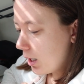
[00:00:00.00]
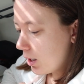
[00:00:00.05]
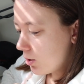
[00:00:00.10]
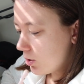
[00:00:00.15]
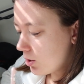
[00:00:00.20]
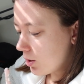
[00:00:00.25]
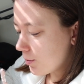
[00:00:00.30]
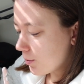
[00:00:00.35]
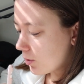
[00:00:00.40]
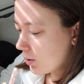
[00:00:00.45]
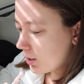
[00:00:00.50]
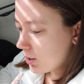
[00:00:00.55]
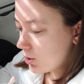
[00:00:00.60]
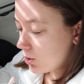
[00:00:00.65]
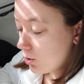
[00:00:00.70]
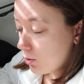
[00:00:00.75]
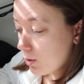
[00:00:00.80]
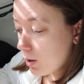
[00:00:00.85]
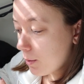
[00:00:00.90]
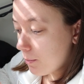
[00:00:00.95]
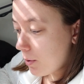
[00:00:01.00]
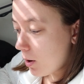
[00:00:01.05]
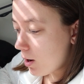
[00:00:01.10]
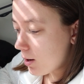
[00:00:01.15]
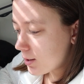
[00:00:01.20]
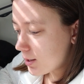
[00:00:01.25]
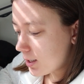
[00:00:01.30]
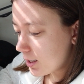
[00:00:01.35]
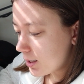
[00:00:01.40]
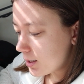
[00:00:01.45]
so I'm going to
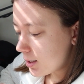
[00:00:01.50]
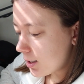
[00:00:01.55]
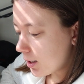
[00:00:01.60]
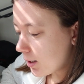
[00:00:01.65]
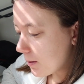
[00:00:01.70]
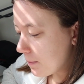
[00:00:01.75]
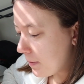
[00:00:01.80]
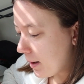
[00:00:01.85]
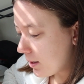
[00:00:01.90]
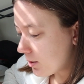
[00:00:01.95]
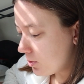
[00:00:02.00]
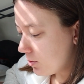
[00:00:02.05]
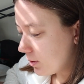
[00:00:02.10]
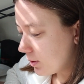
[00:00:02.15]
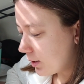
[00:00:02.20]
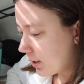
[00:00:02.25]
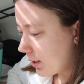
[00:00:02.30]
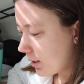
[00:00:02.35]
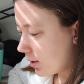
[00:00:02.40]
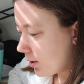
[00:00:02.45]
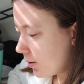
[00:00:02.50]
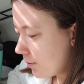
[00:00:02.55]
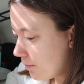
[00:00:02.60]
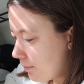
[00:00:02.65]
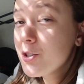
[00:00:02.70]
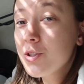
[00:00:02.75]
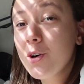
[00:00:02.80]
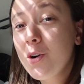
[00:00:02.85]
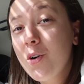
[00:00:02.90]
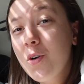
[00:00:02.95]
pause this and come back to it later.
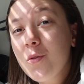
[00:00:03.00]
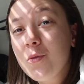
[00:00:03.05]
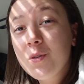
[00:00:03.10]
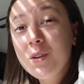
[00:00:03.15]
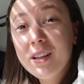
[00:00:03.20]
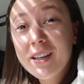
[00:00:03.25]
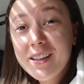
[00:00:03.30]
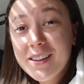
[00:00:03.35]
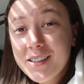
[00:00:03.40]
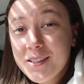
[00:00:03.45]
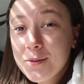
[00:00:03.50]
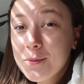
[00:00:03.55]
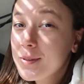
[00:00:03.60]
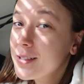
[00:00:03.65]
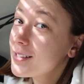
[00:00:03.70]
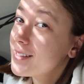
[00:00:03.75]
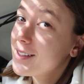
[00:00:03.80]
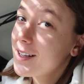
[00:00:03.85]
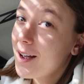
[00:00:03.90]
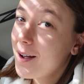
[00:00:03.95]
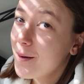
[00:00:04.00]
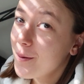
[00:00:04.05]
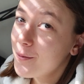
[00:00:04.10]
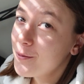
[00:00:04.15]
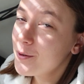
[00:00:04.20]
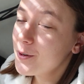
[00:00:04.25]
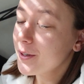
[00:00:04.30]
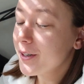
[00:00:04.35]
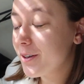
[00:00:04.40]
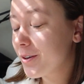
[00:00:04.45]
So hopefully this was
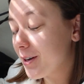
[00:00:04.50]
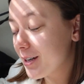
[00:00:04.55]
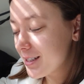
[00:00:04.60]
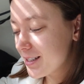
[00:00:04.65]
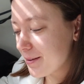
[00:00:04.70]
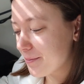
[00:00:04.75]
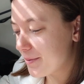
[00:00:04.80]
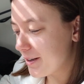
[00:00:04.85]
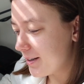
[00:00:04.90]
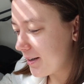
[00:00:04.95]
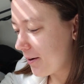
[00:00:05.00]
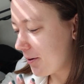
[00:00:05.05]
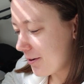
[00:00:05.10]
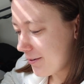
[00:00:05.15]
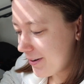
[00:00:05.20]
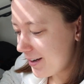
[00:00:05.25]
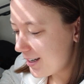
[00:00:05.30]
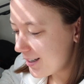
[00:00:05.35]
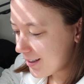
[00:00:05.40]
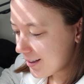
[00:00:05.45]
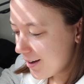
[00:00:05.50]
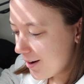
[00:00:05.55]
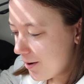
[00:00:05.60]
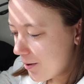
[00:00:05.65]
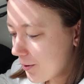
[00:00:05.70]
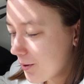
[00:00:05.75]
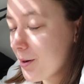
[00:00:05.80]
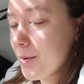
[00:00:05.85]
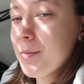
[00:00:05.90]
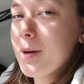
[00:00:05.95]
helpful and you got something out of it,
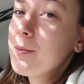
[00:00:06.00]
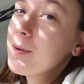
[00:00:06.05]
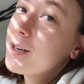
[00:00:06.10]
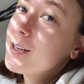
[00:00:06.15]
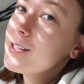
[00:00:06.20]
or maybe it